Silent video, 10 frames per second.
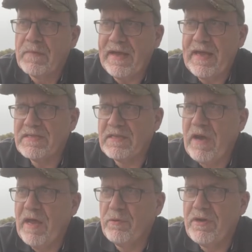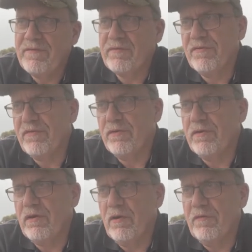I guess the man would never have
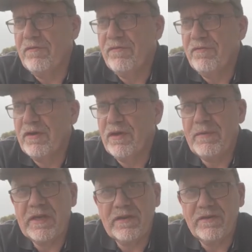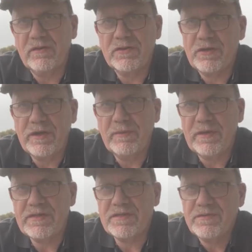thought of committing adultery,
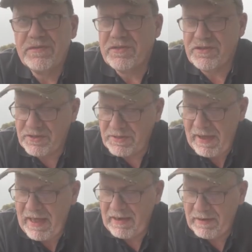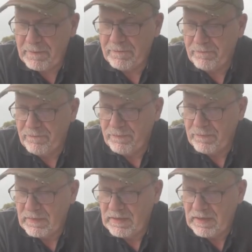but this is just as bad.
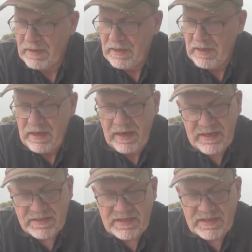And he's